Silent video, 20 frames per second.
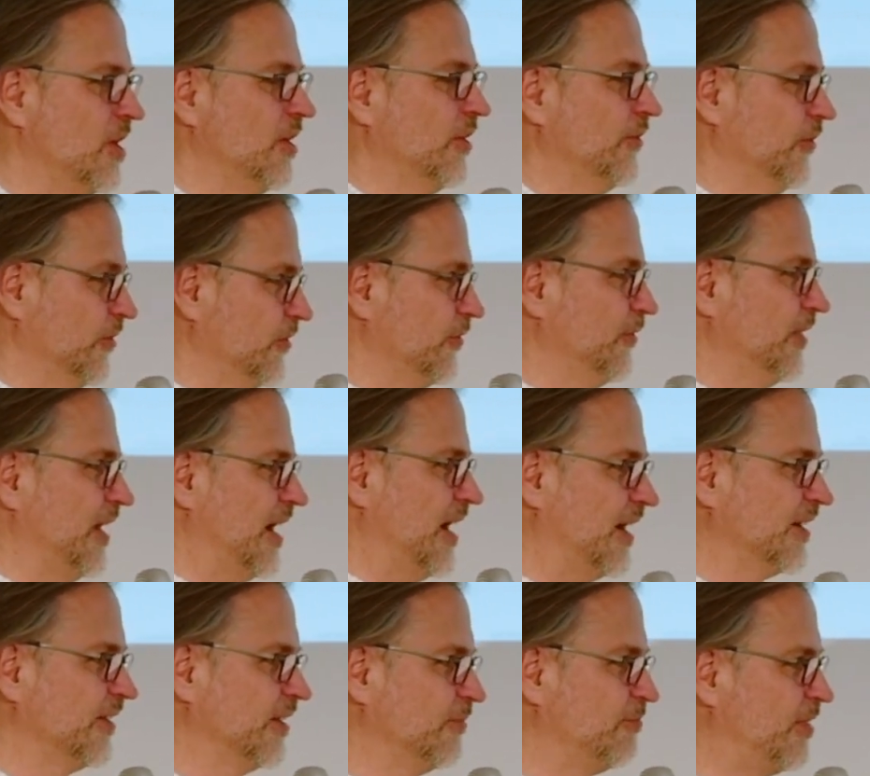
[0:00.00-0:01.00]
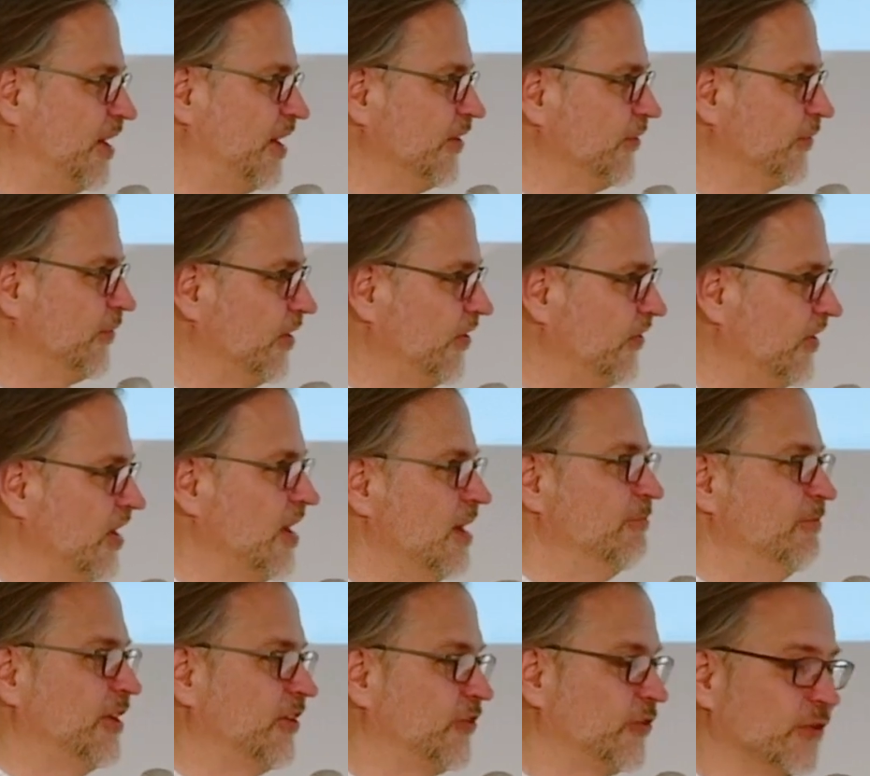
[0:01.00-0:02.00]
Not only harden the passwords,
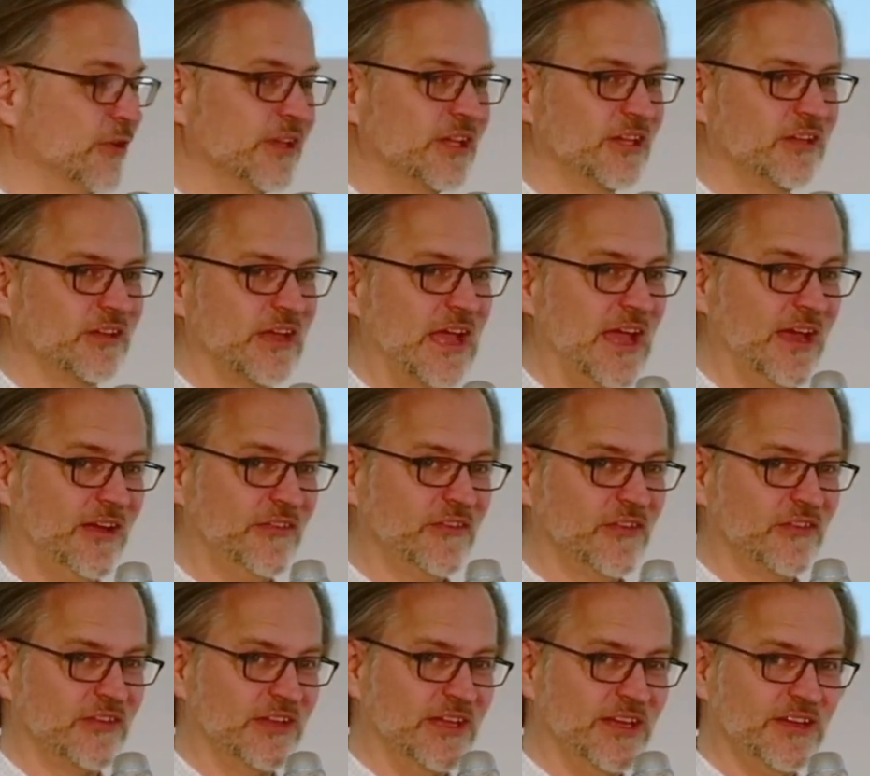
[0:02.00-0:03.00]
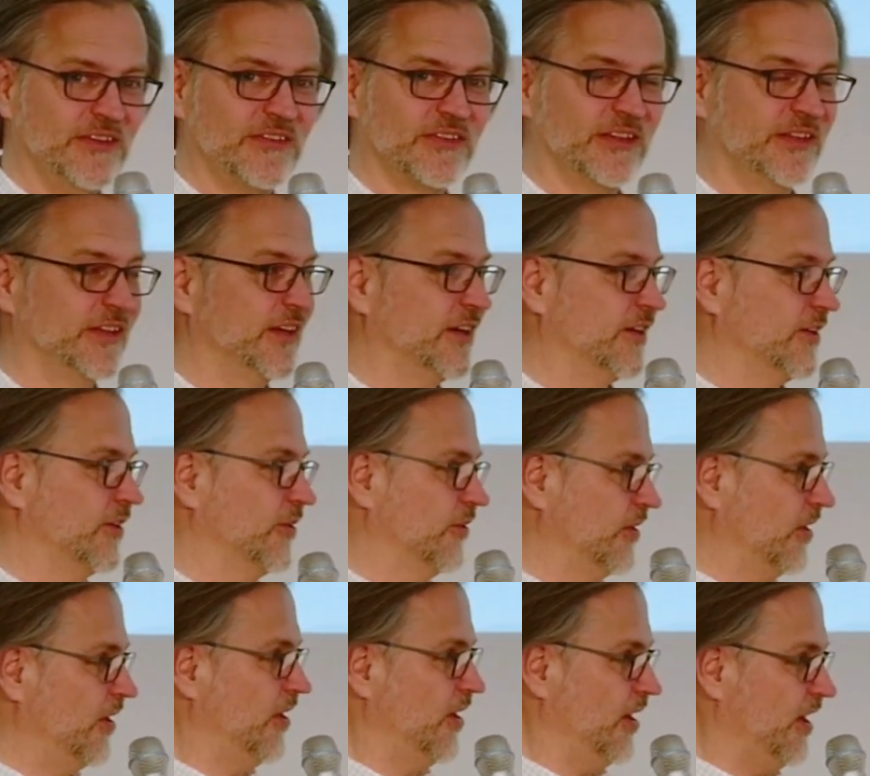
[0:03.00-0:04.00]
make sure that access links that are
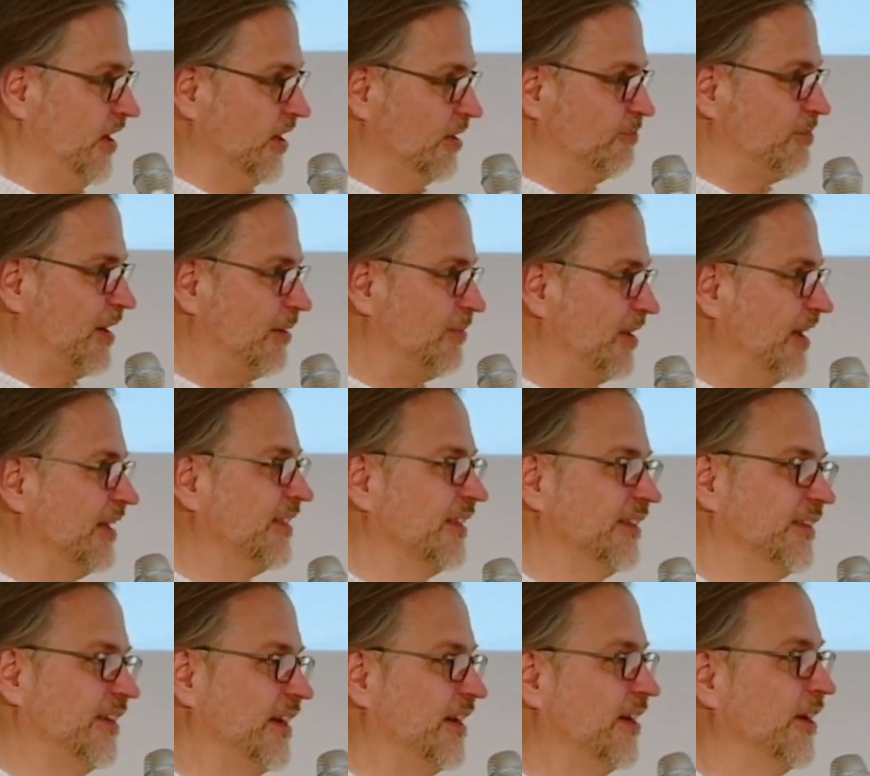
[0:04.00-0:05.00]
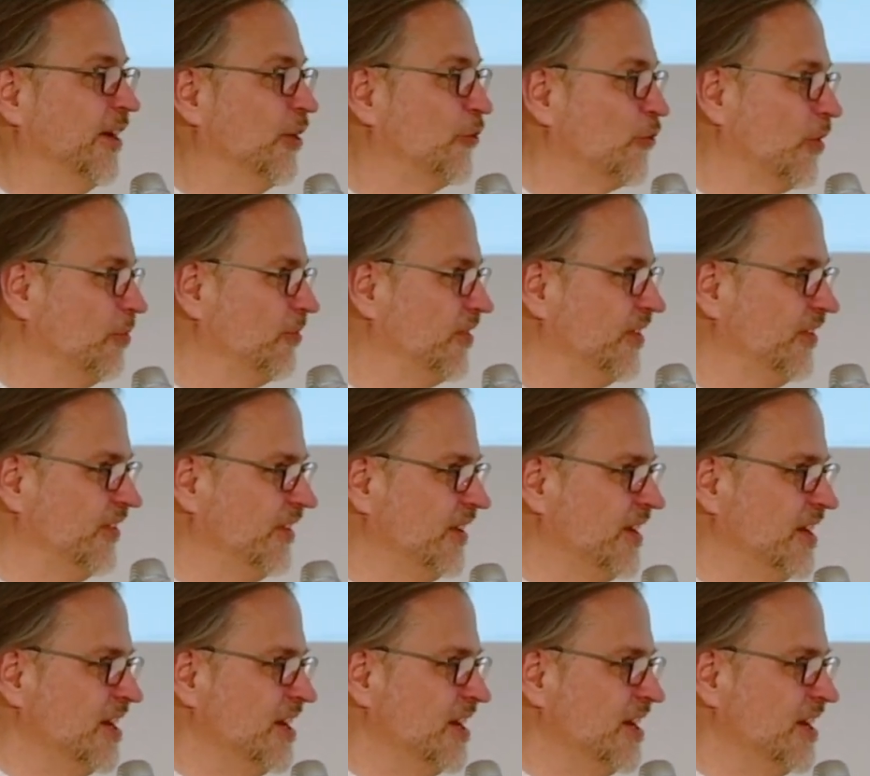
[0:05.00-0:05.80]
in the public, that they are encrypted,